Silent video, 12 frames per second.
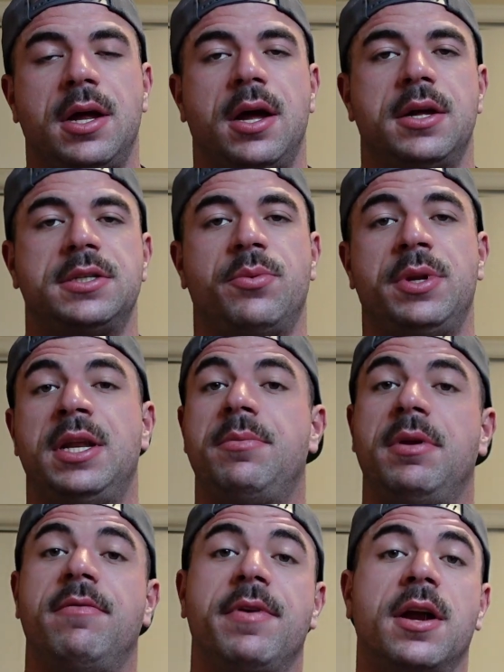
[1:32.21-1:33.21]
Uh, so we need
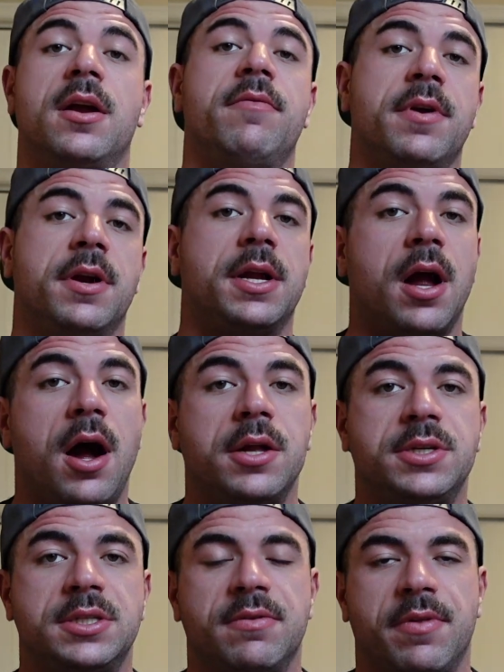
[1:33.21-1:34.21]
to be very, very
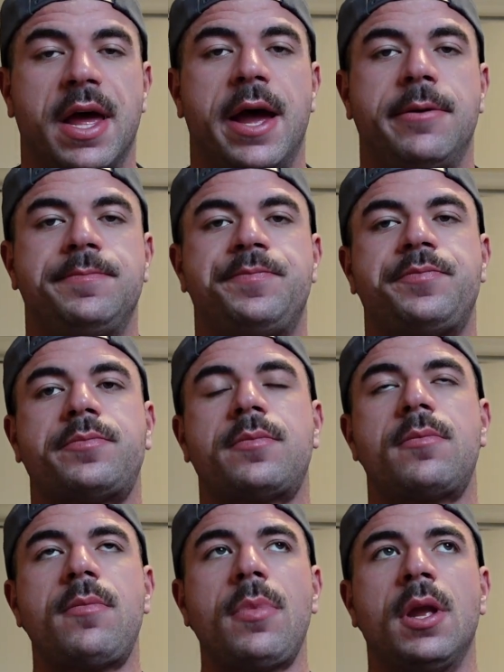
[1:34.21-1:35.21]
conscious of that.
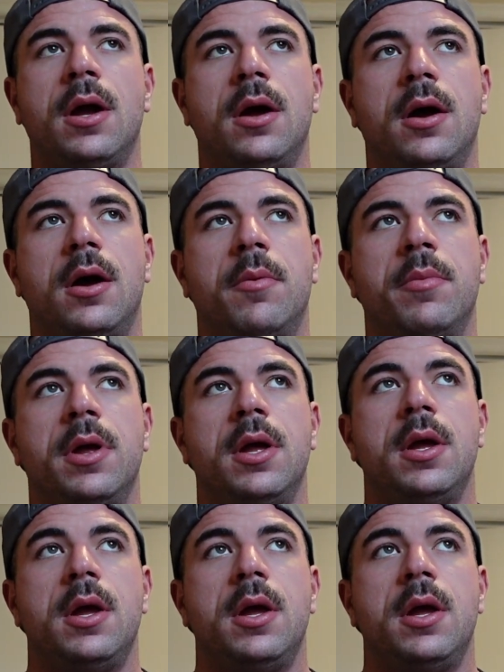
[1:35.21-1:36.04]
Um,